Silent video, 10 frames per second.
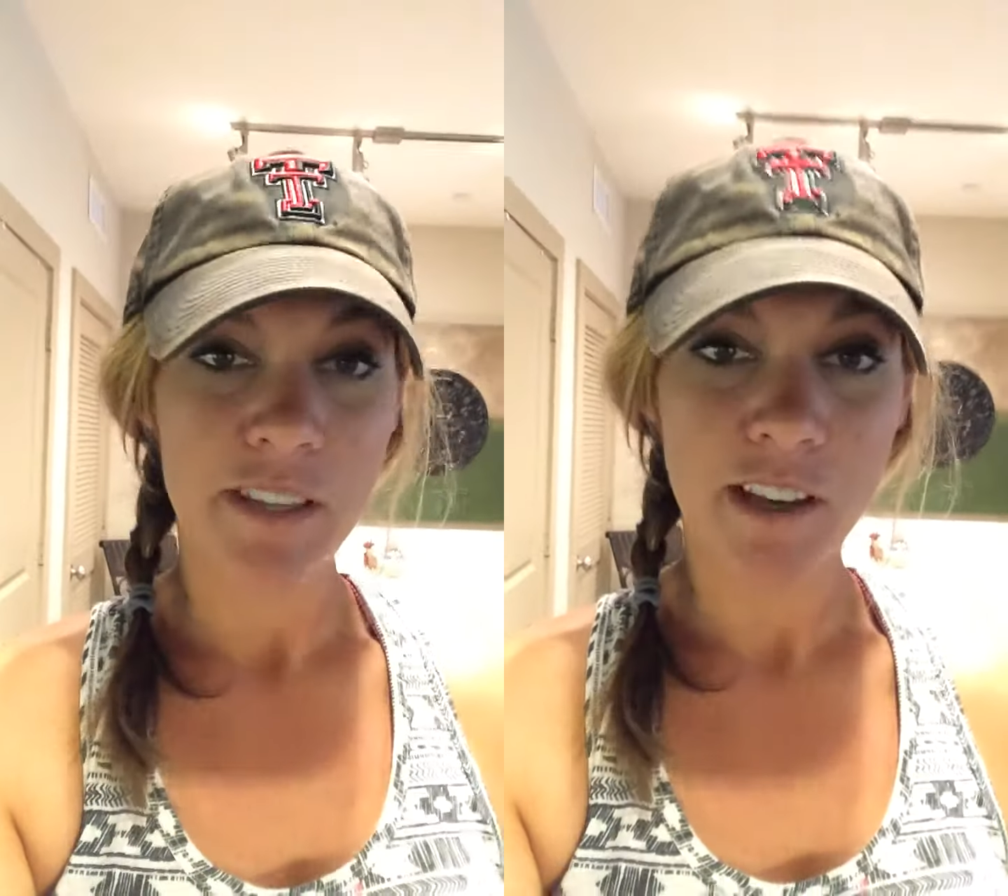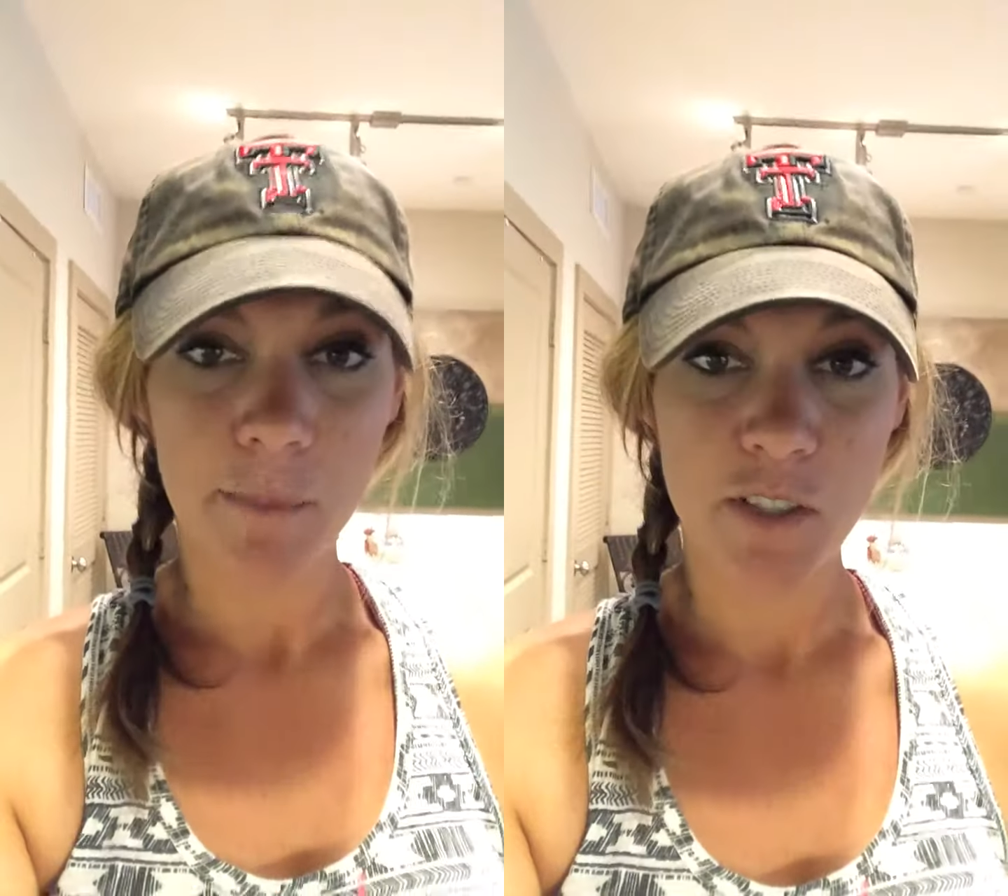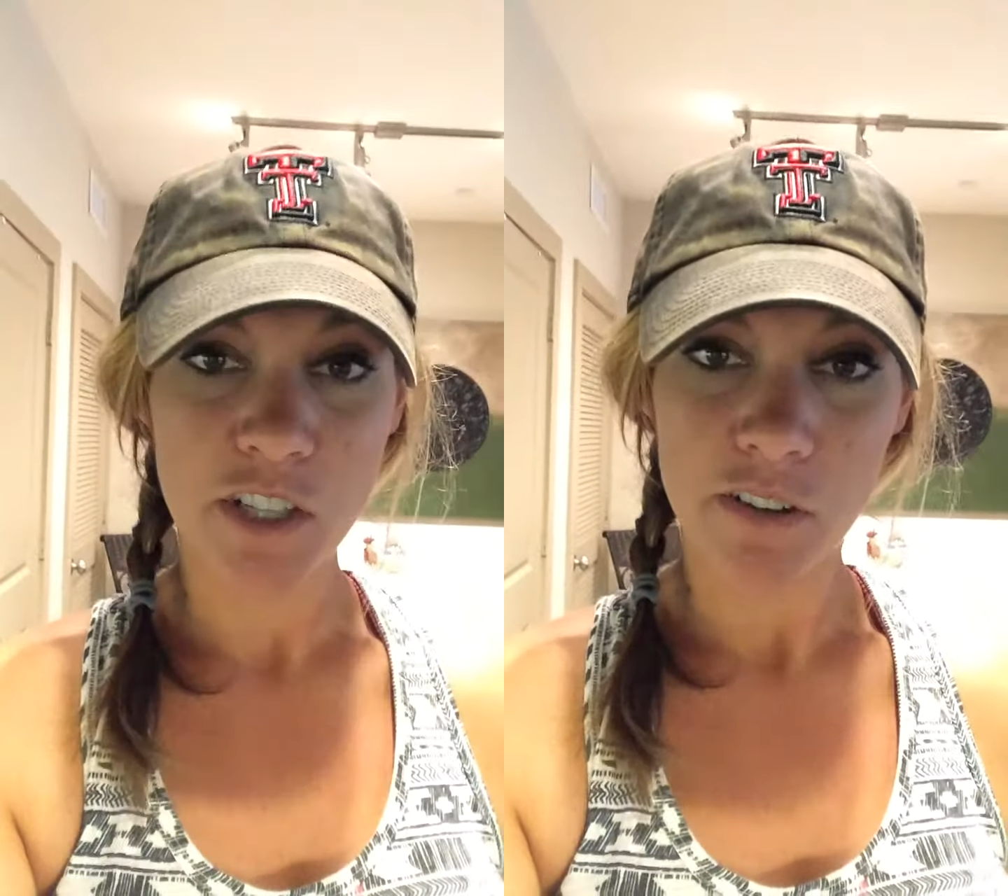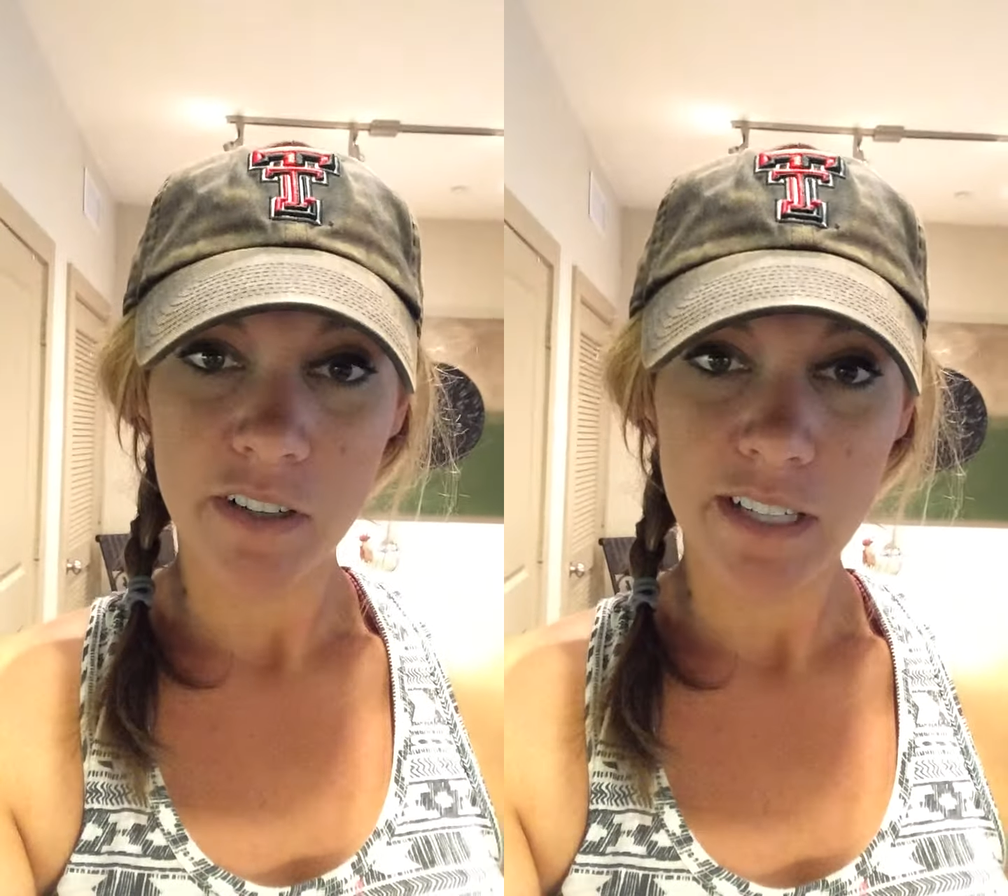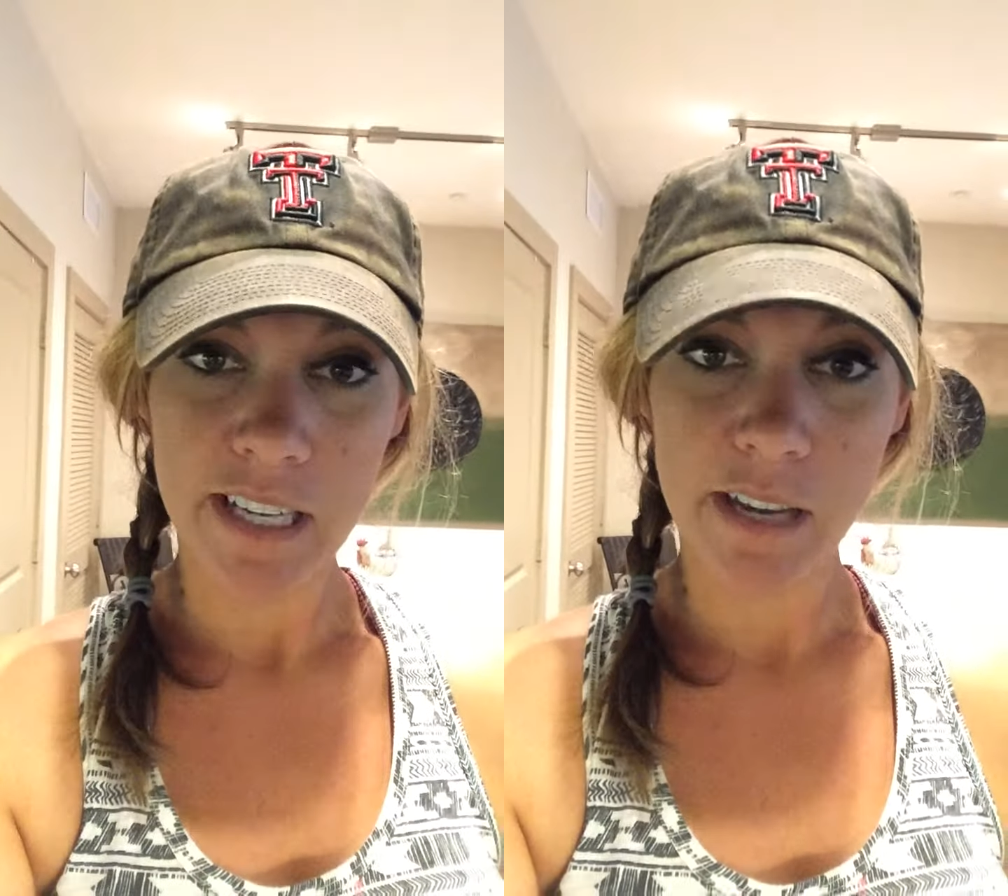me the
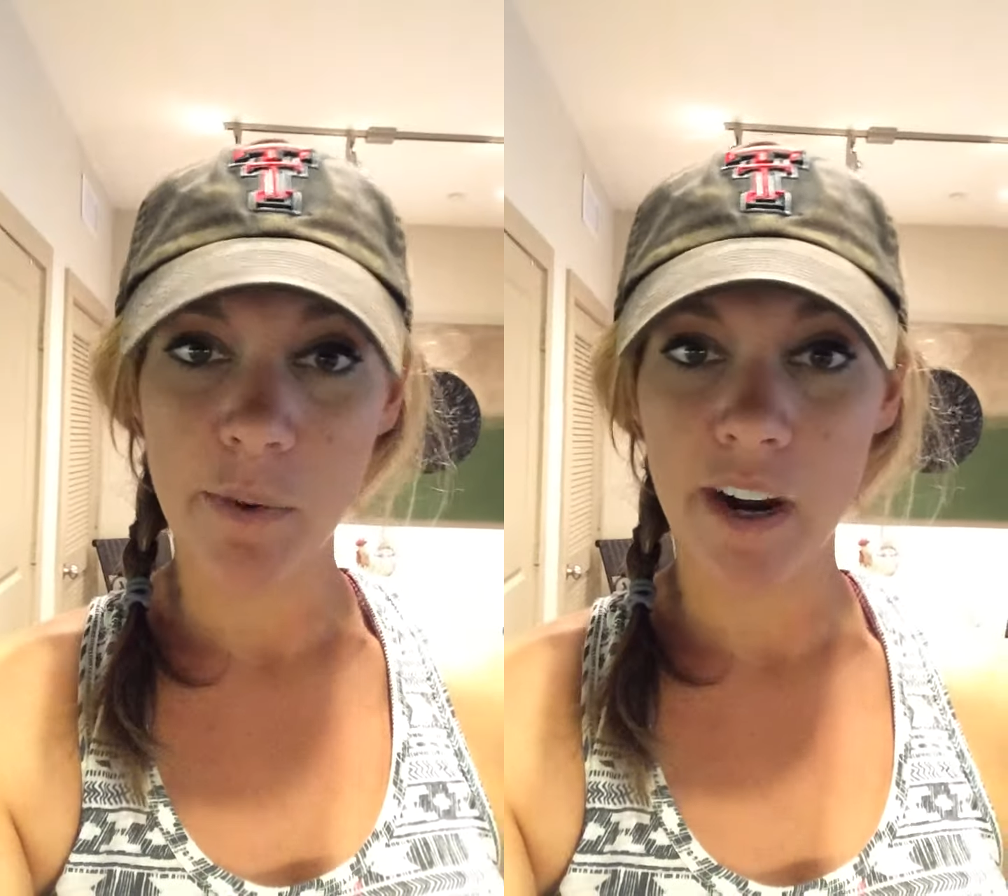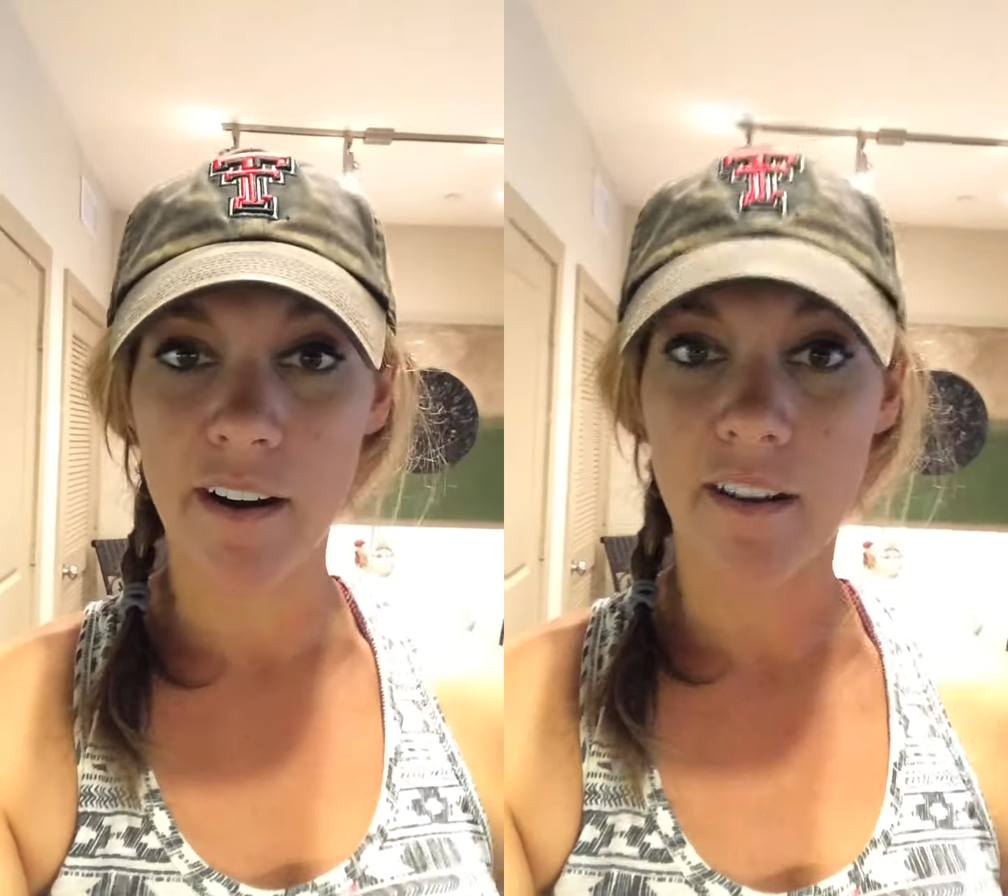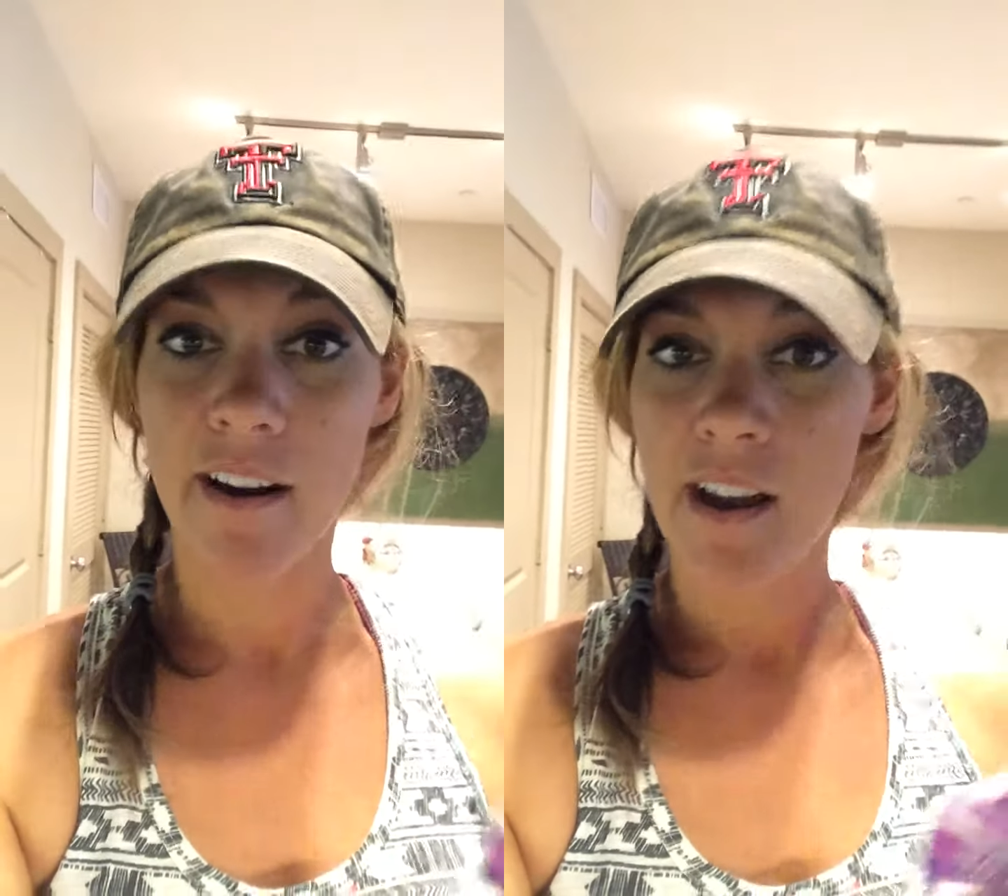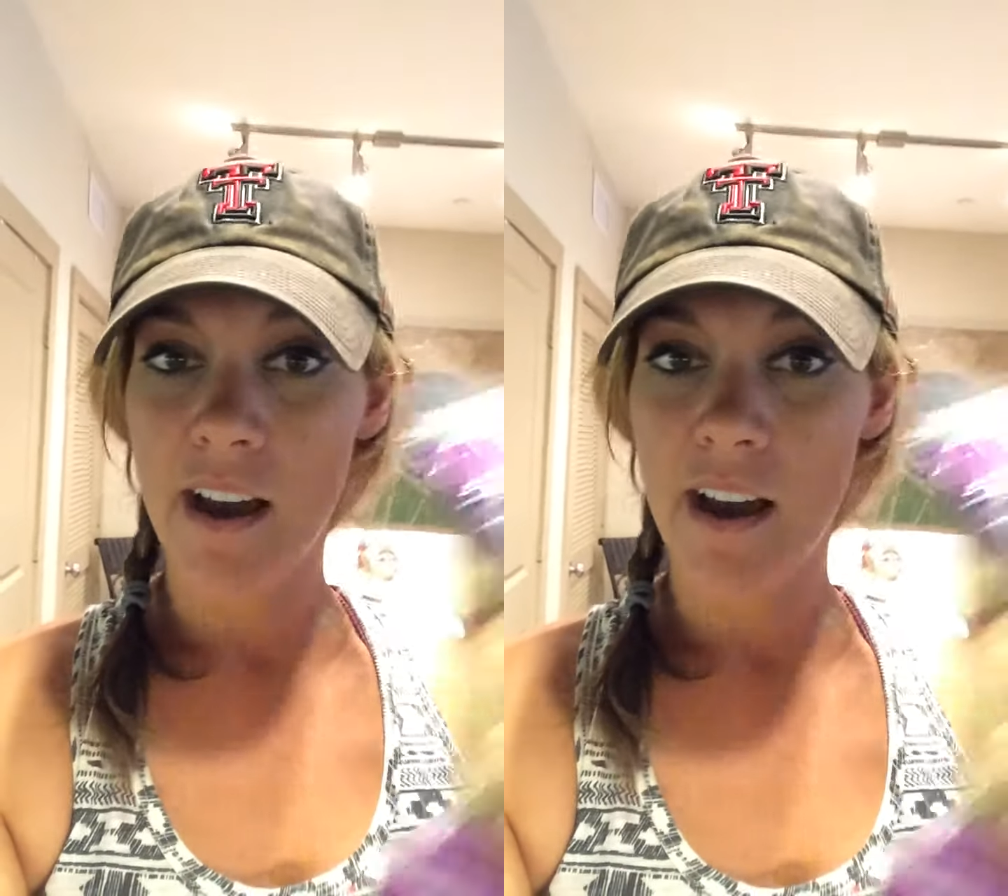opportunity where